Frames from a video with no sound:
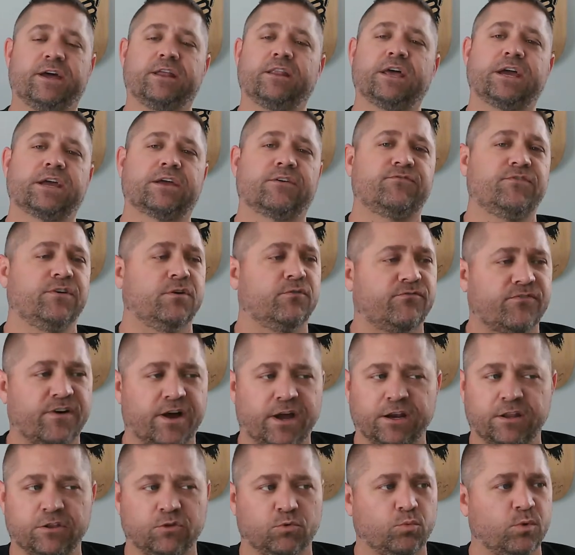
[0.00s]
Like it fit fine
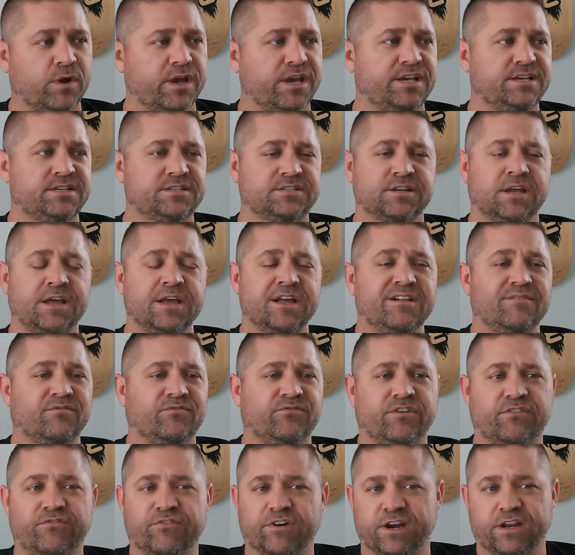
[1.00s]
in the waist,
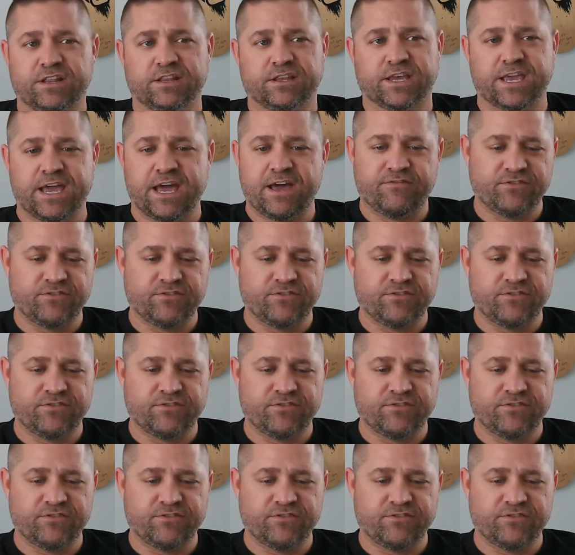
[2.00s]
fit fine in the calf.